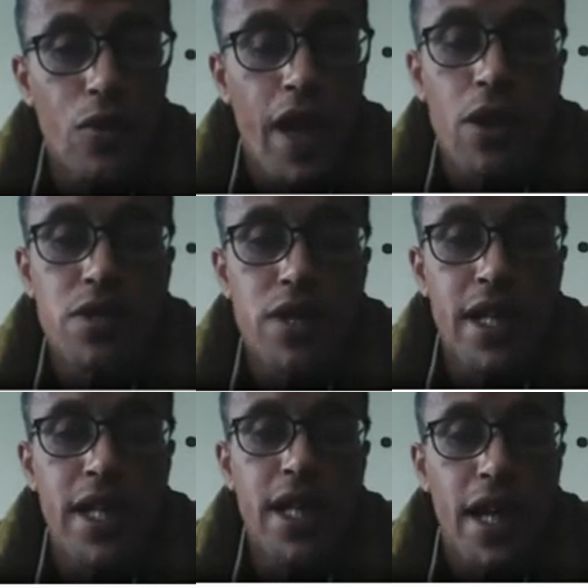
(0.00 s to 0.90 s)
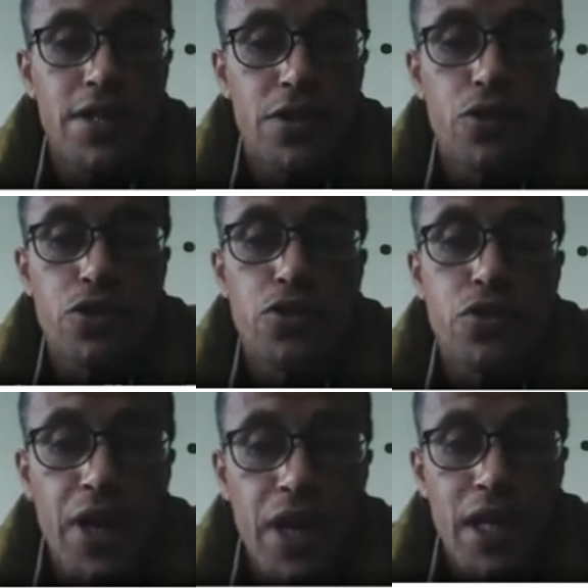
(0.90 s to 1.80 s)
without reading it. You
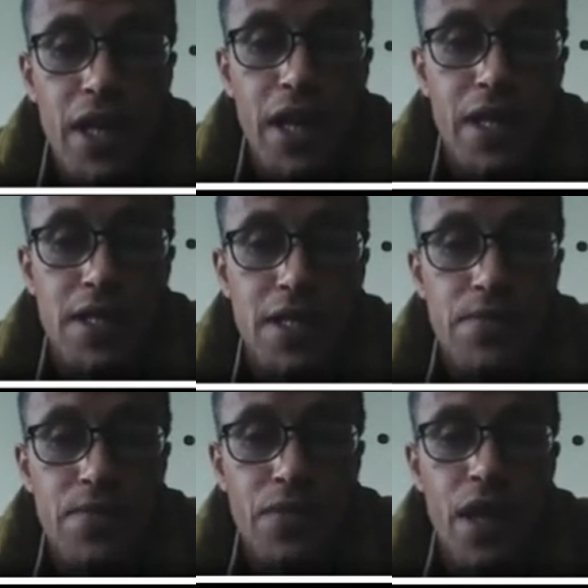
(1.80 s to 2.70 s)
should read it.